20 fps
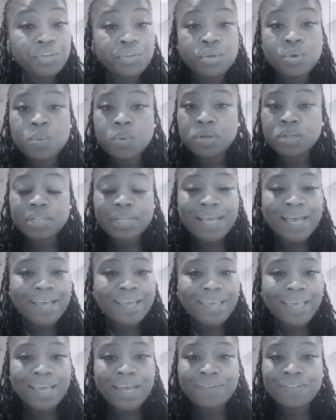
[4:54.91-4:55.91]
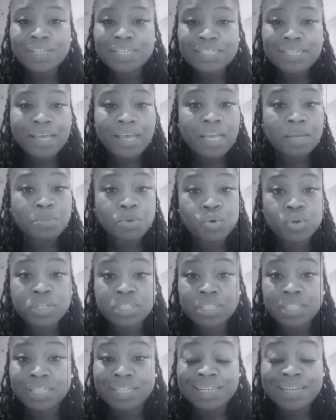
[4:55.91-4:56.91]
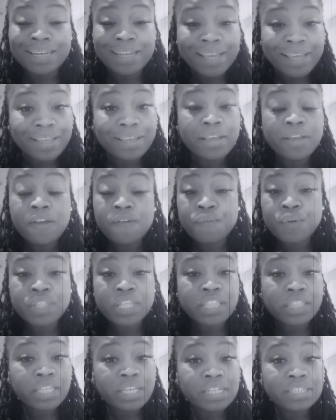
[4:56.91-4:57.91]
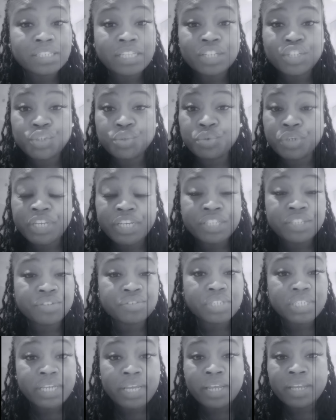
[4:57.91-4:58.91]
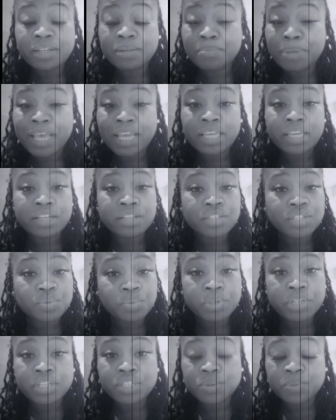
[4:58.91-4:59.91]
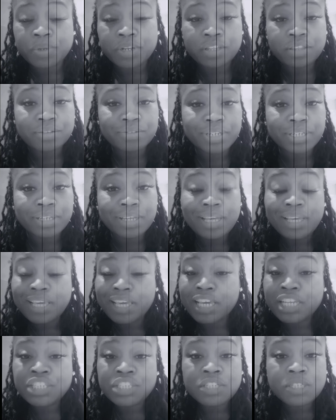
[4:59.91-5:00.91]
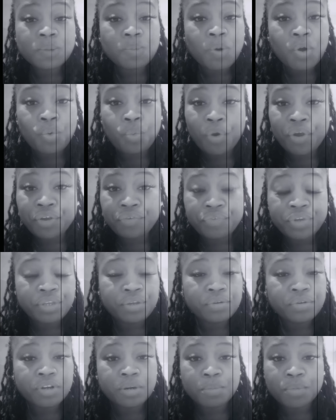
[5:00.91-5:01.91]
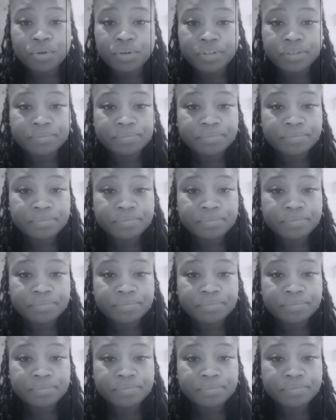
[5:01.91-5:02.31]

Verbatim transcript: You will not have the time or the day for the things that you entertained back in 2023. It just won't work for you no more.